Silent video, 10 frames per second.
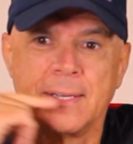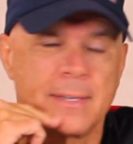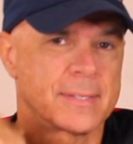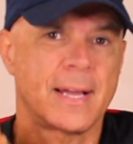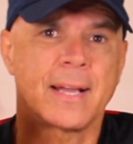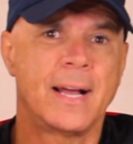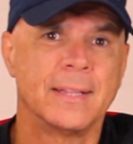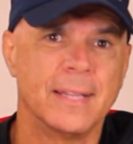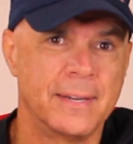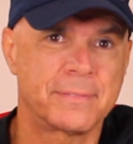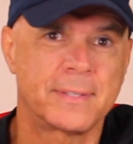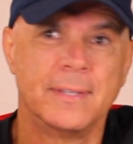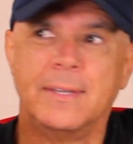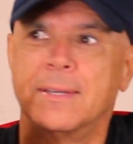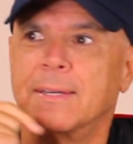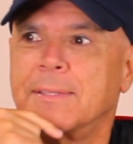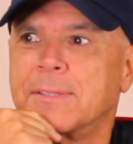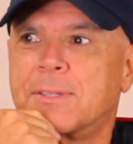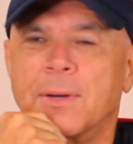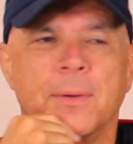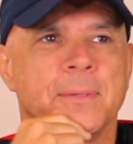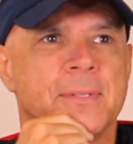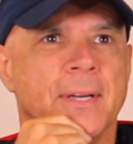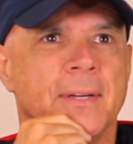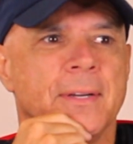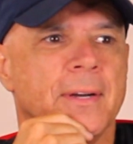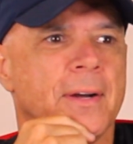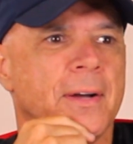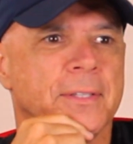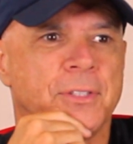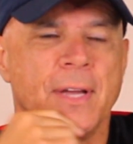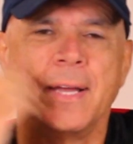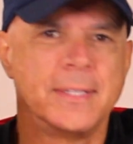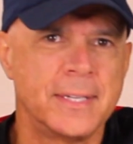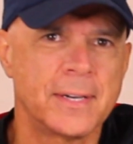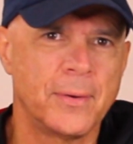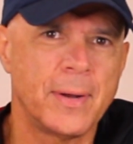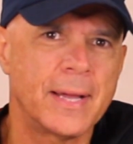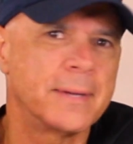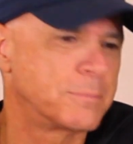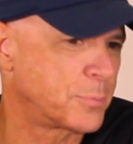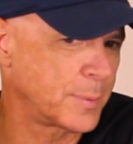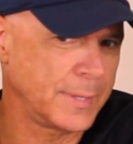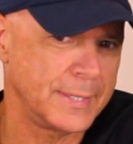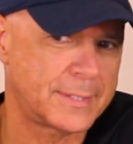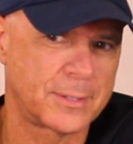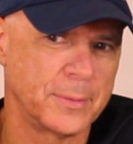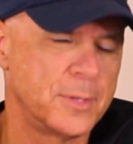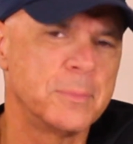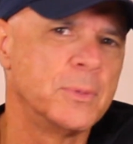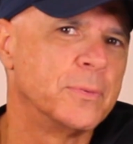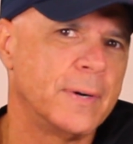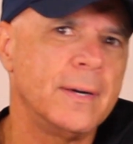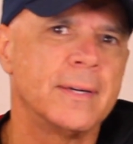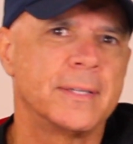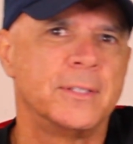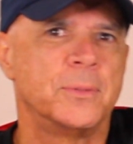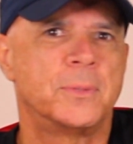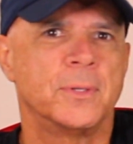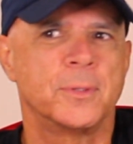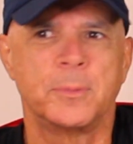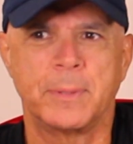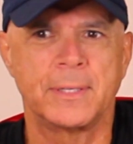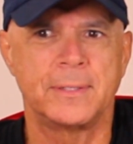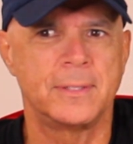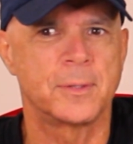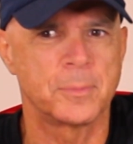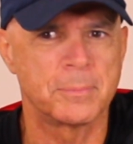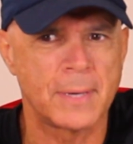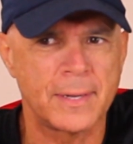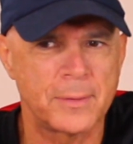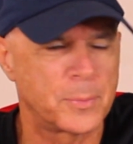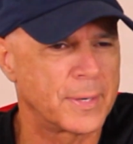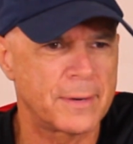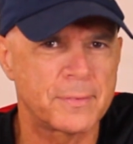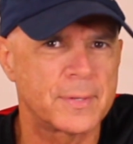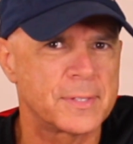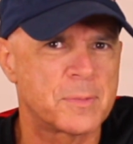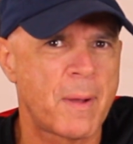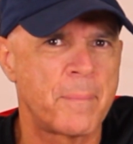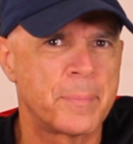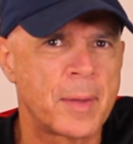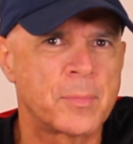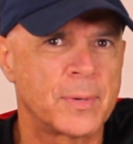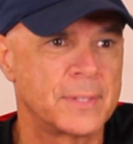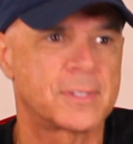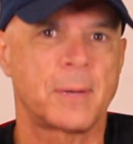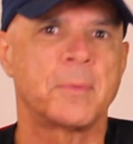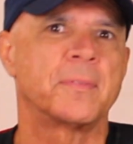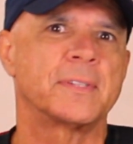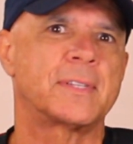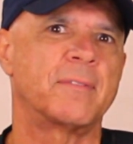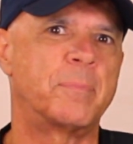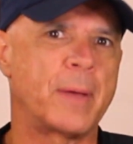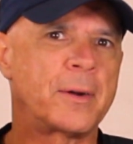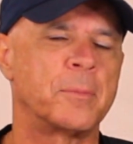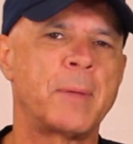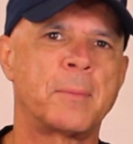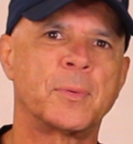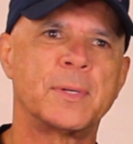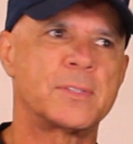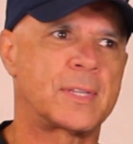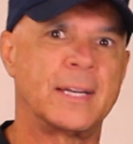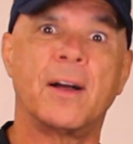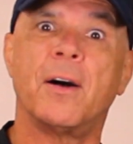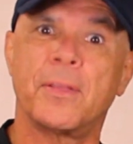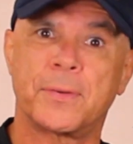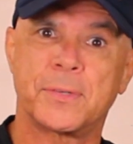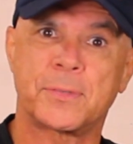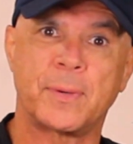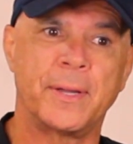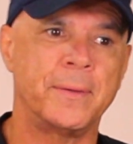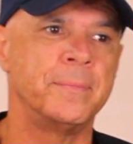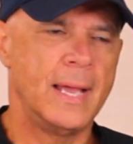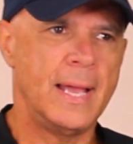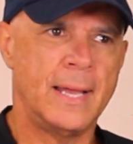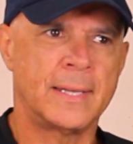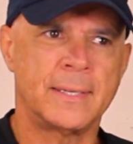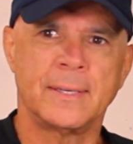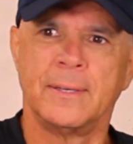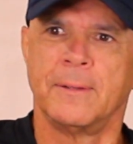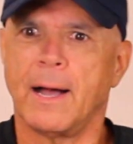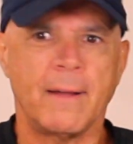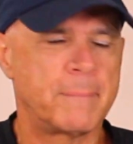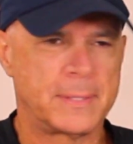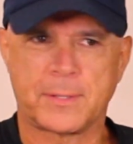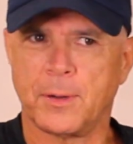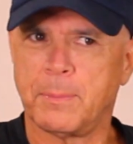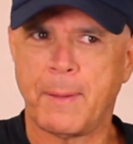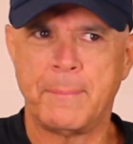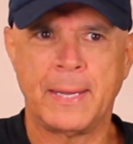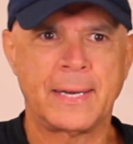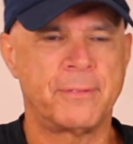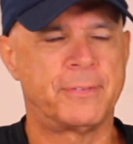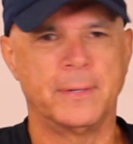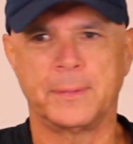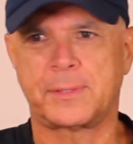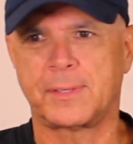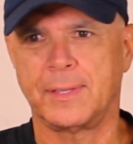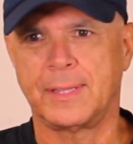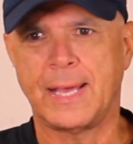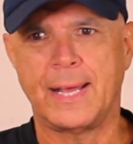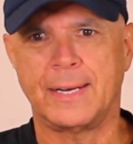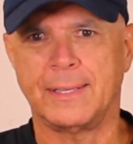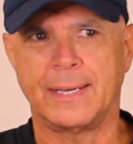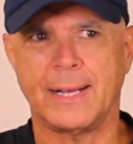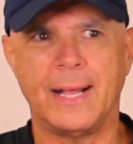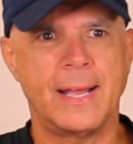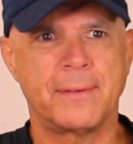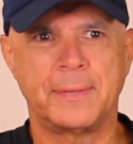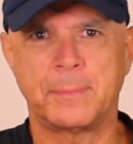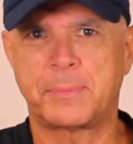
because I got left. And so it was like, oh, and, you know, I relate to it. You move on. You do. But your mom, whatever it is about memory, and some of us have better memories than others. Right. And I've been told by many folks that, like, I have an